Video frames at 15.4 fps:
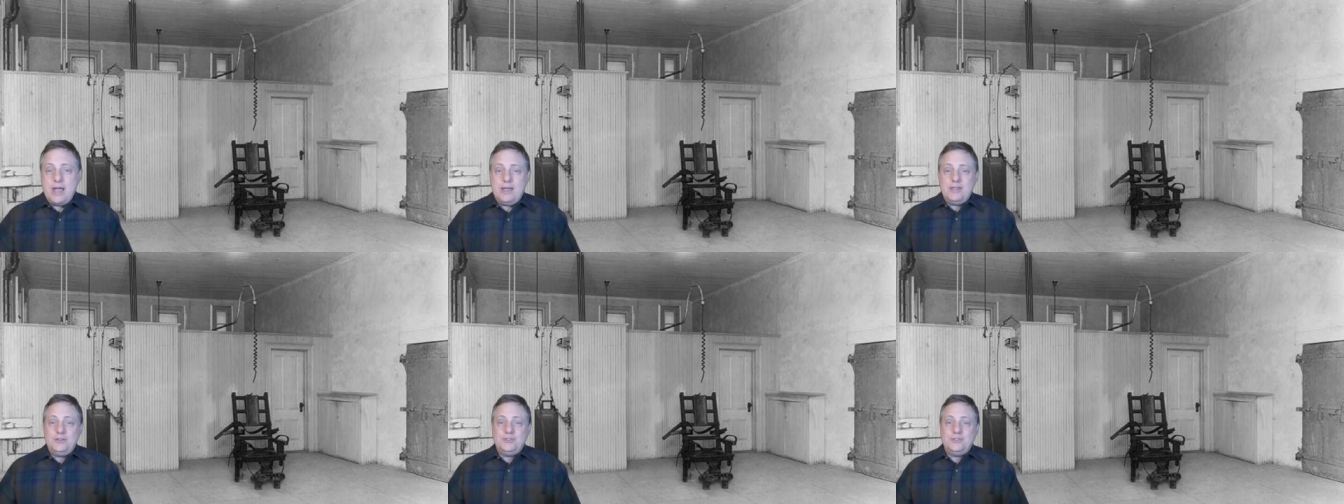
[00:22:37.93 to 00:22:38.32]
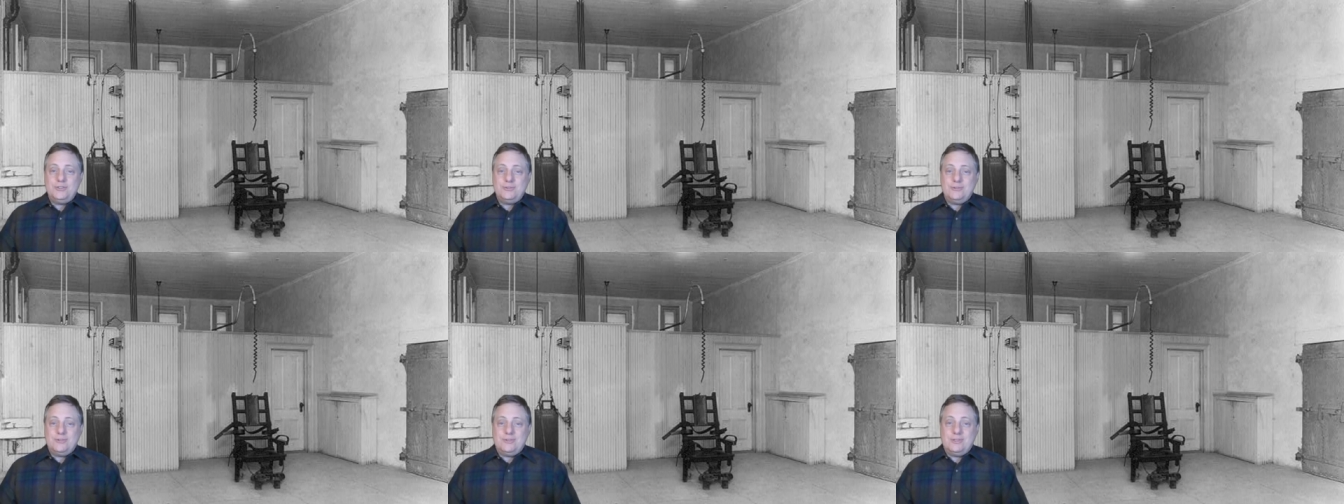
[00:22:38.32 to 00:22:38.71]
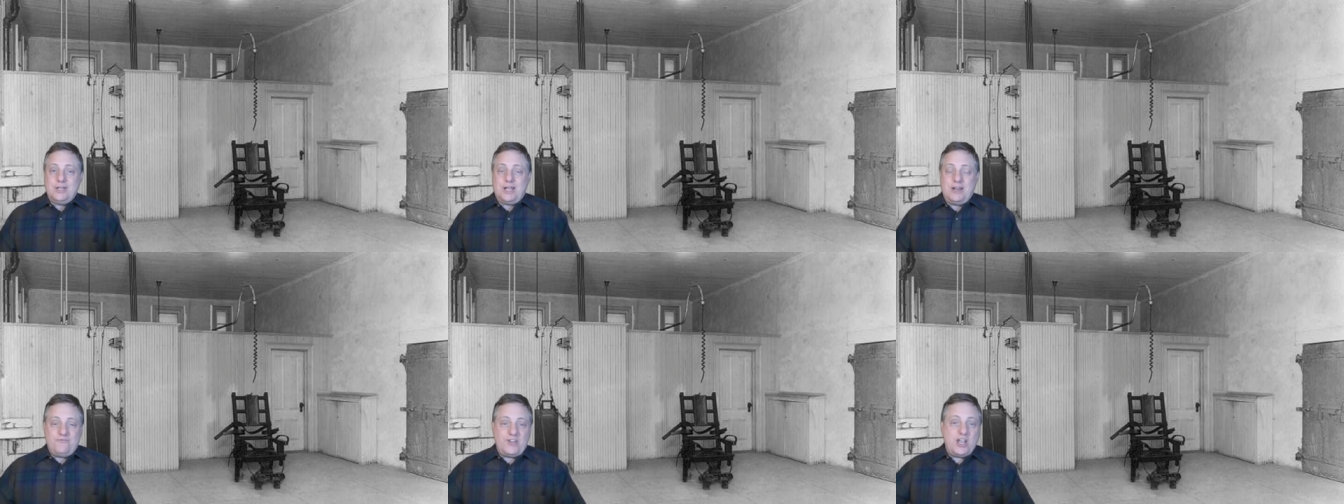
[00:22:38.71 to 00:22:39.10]
And the
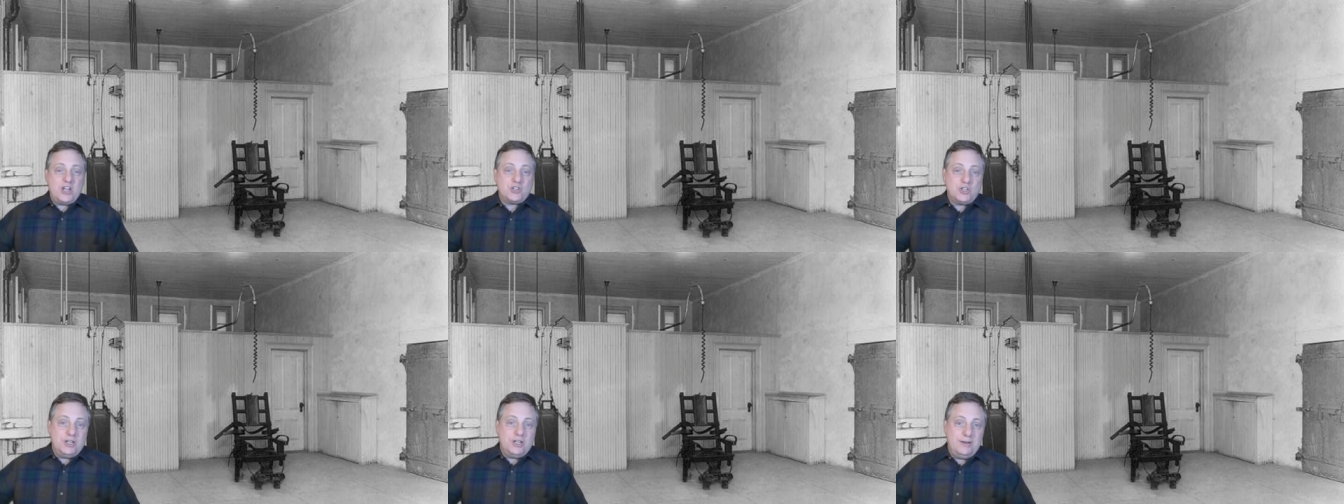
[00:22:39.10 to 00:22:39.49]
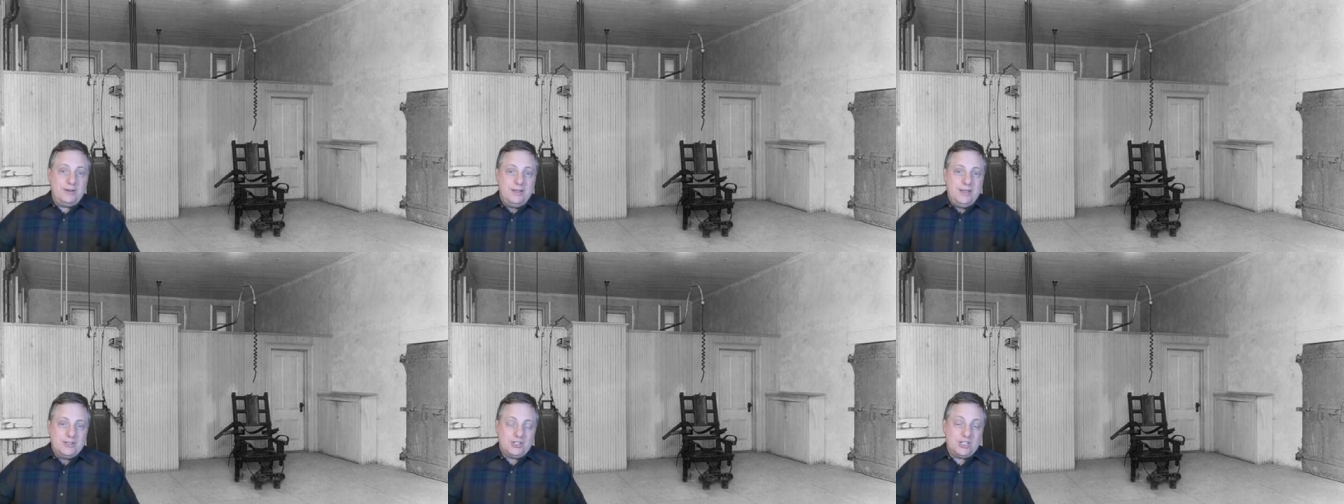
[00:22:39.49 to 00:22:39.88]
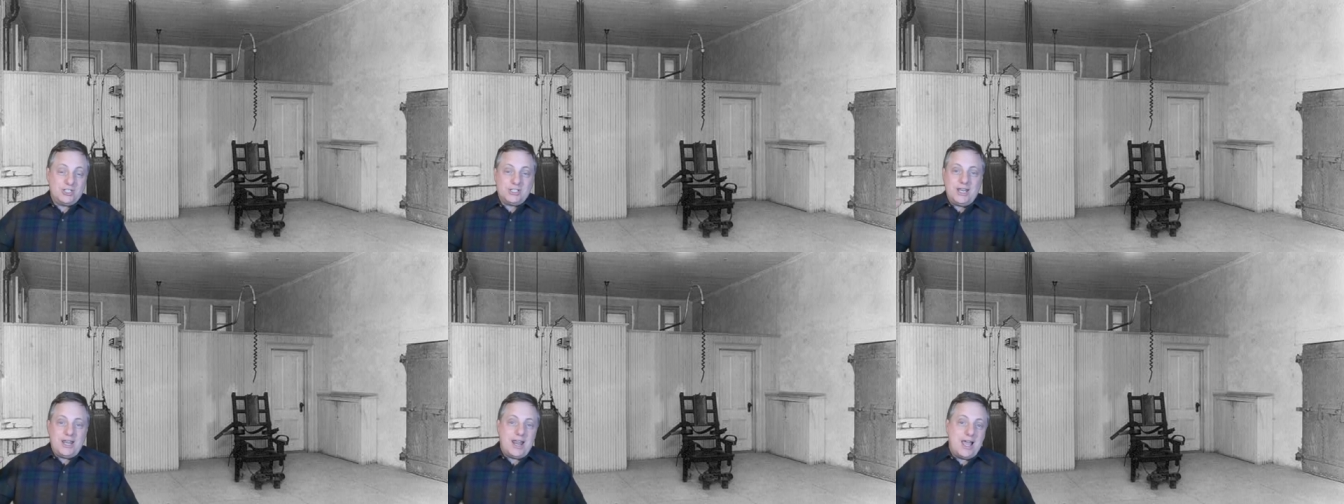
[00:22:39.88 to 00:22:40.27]
confession,
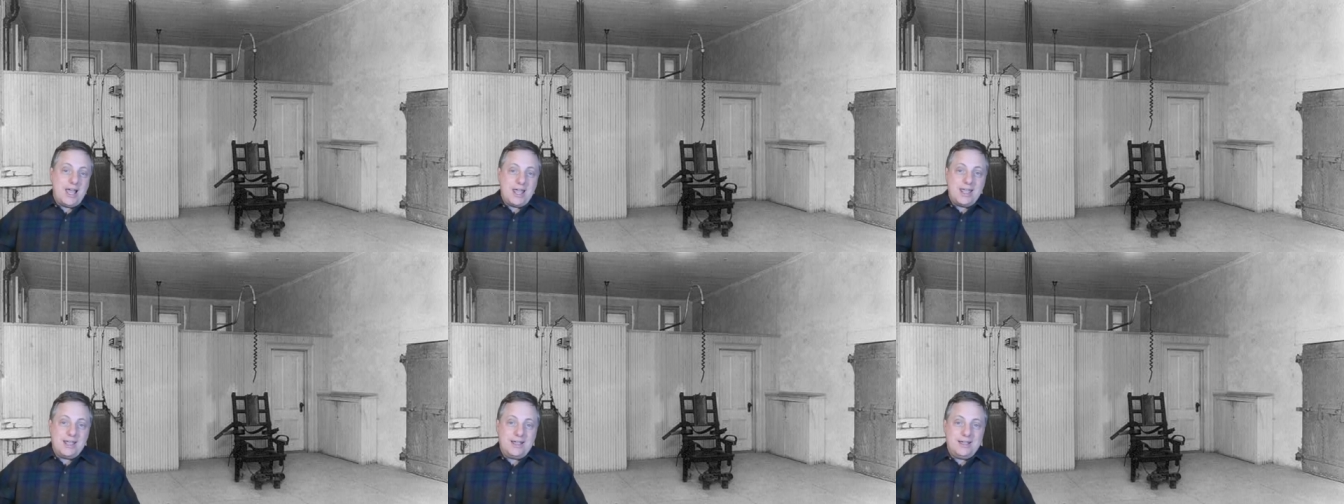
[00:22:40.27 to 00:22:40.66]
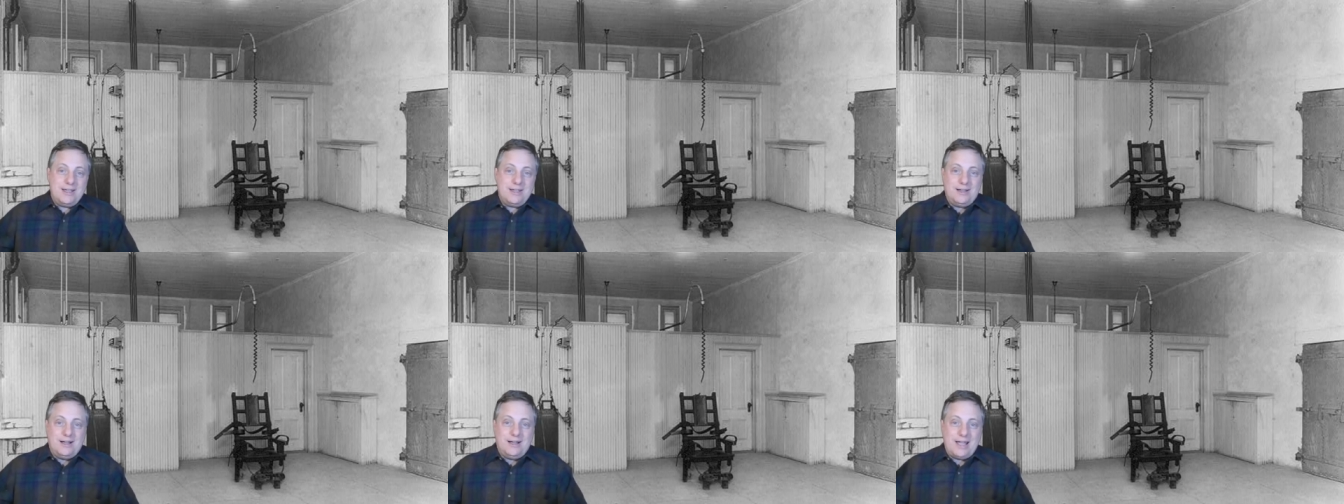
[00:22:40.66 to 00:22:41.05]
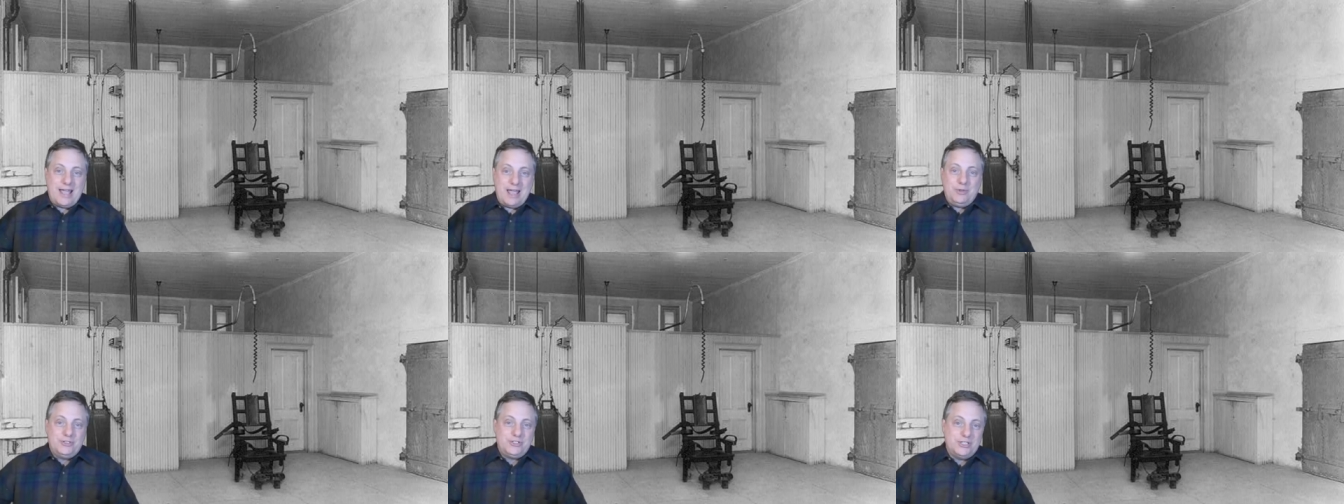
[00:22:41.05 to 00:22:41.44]
just like uh,
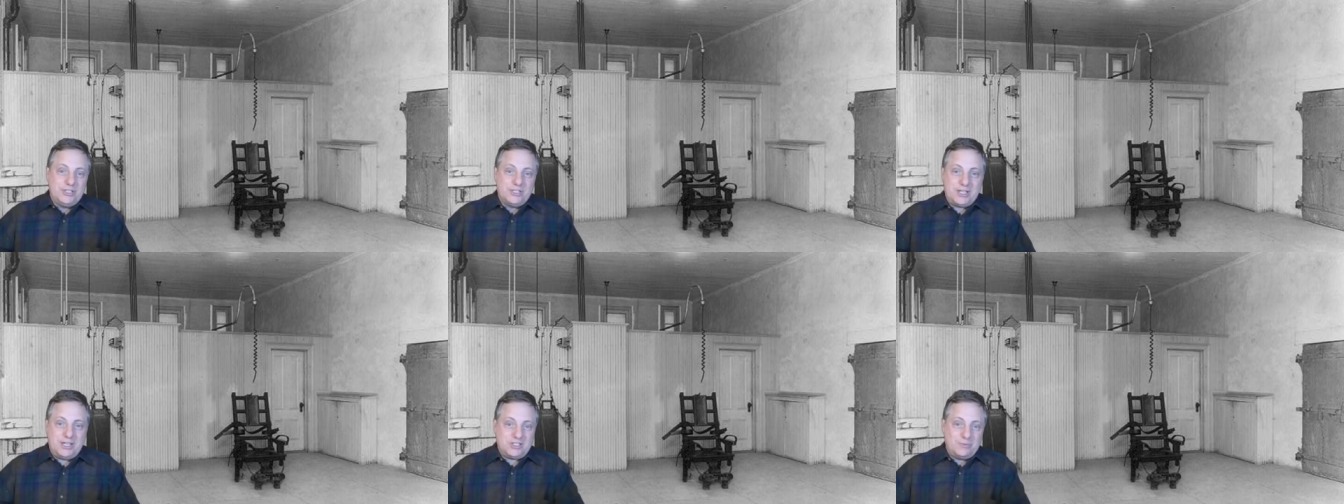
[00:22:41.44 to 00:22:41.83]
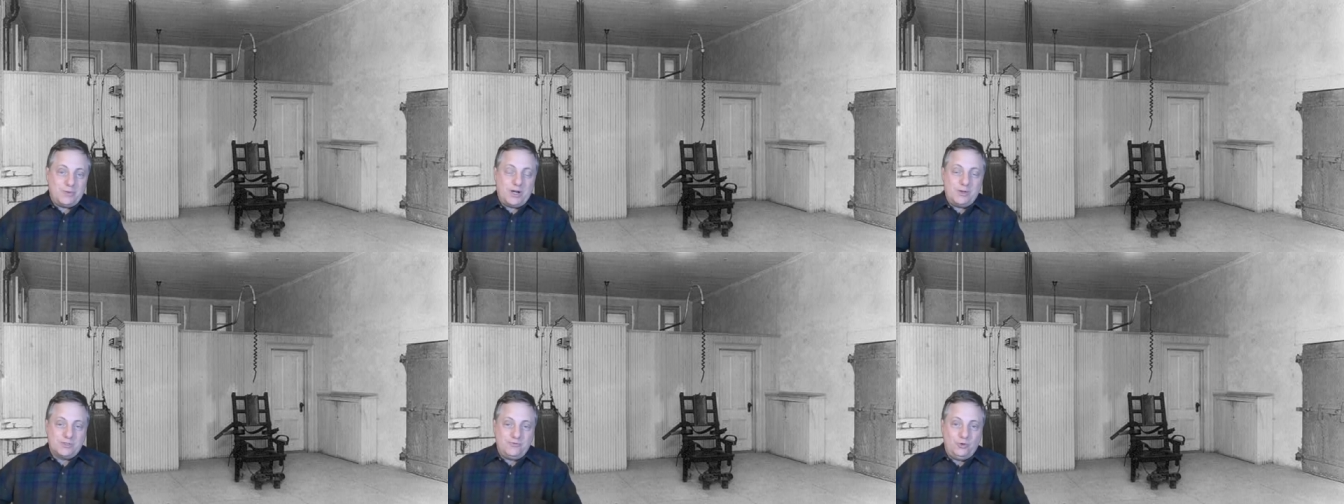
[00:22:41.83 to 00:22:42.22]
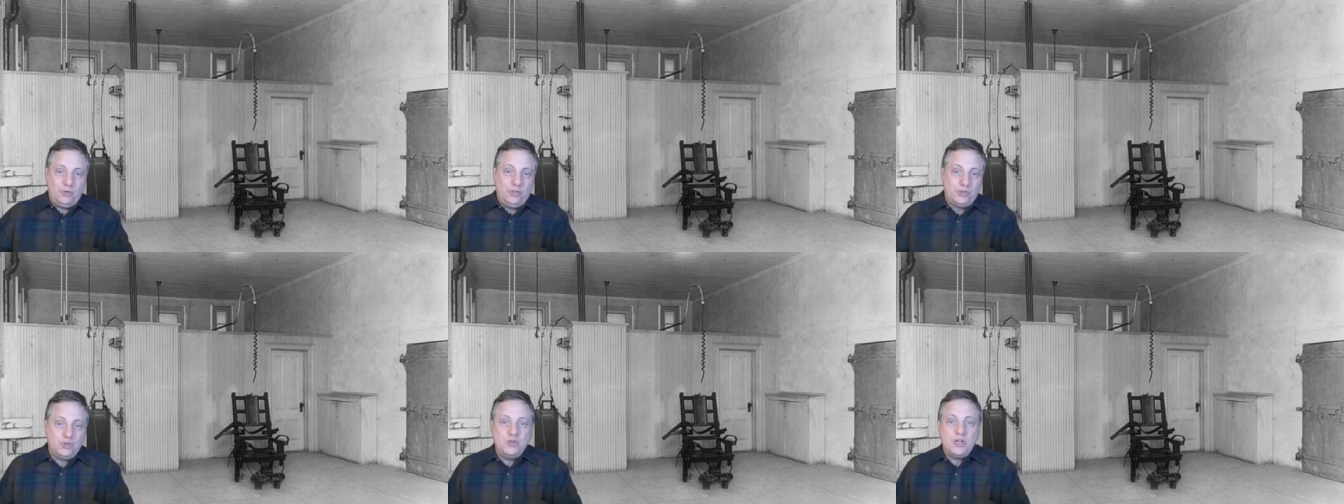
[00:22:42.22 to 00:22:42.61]
Hamilton's testimony, was
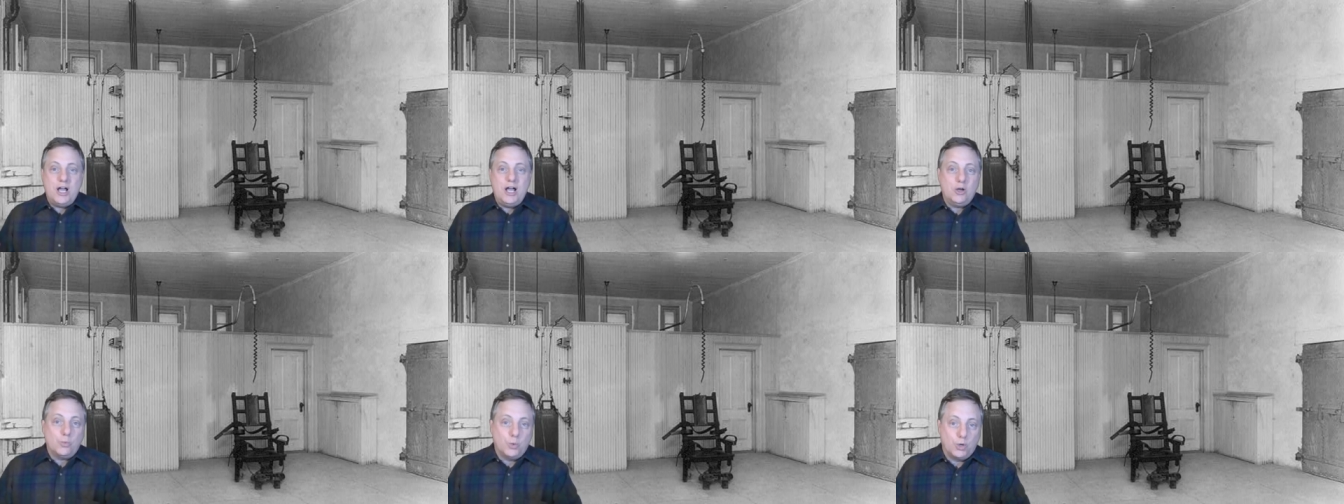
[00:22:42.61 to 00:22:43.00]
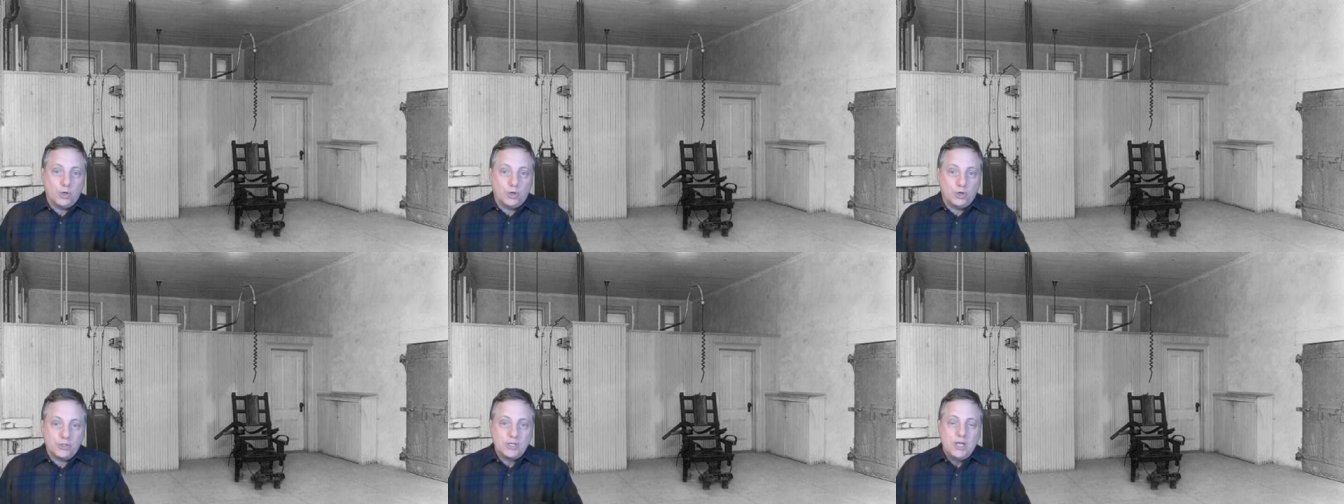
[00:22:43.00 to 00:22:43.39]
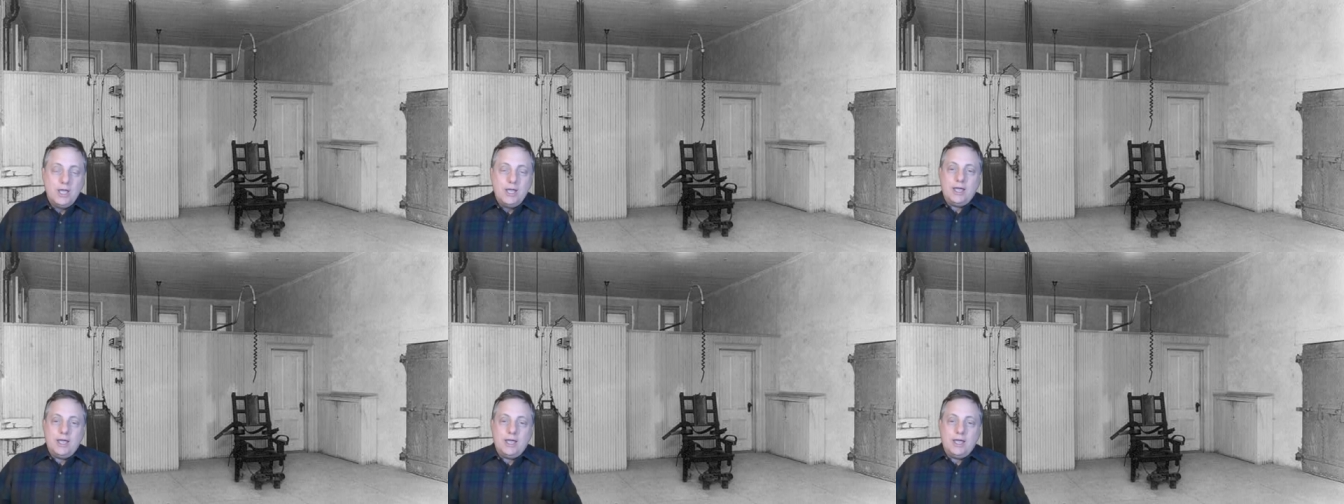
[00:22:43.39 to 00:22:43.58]
full of two dollar words.